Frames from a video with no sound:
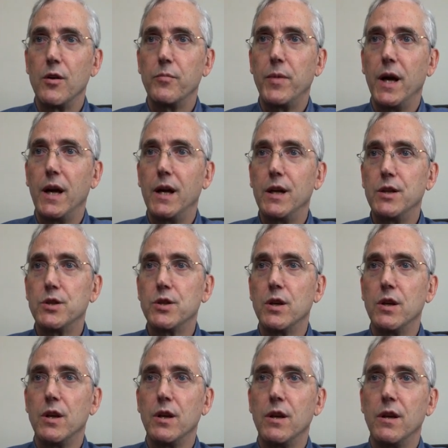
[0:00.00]
page,
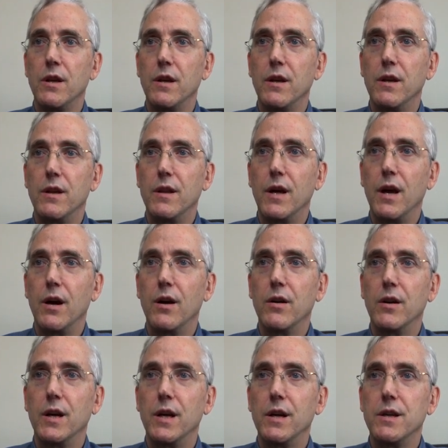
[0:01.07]

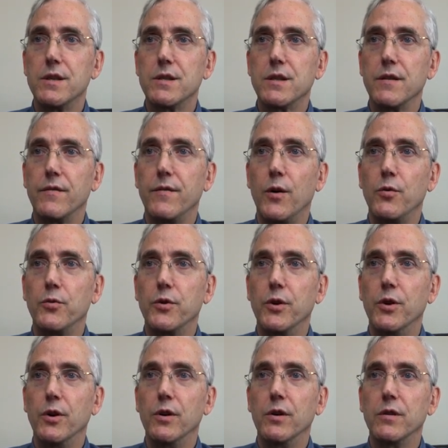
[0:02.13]
there is the
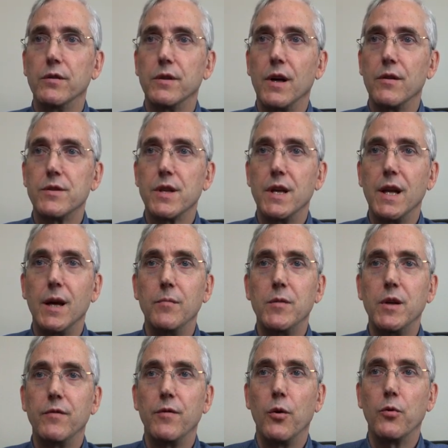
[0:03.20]
folder. Now it's an
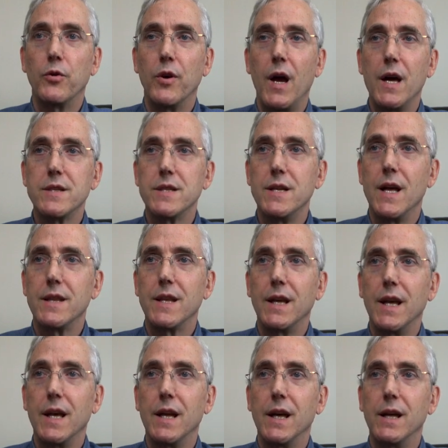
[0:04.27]
empty folder, it has
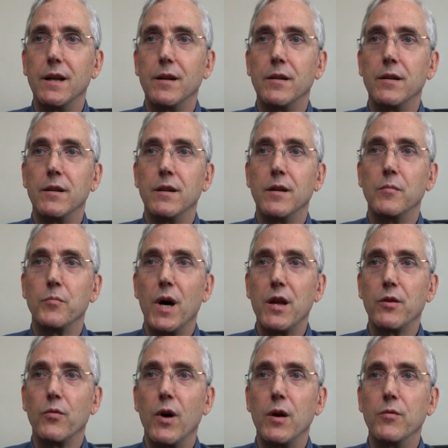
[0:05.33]
nothing in it. By
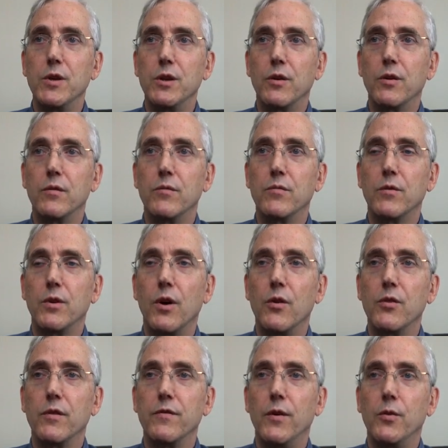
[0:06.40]
the way, when you go
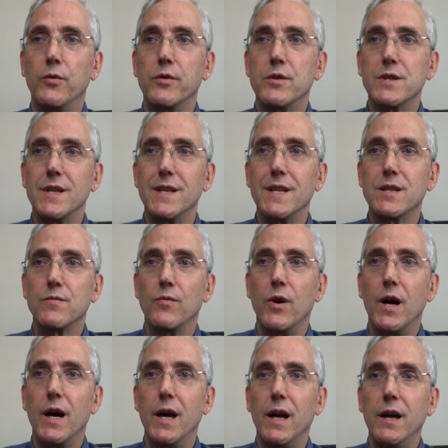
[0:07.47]
to folders in this
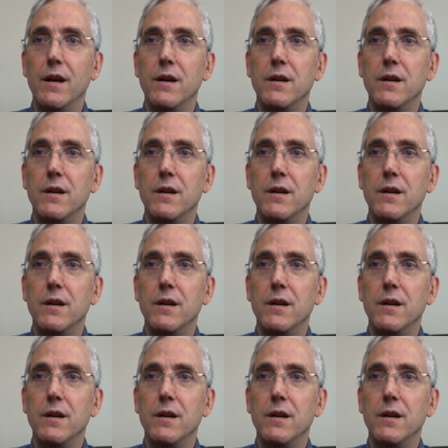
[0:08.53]
way,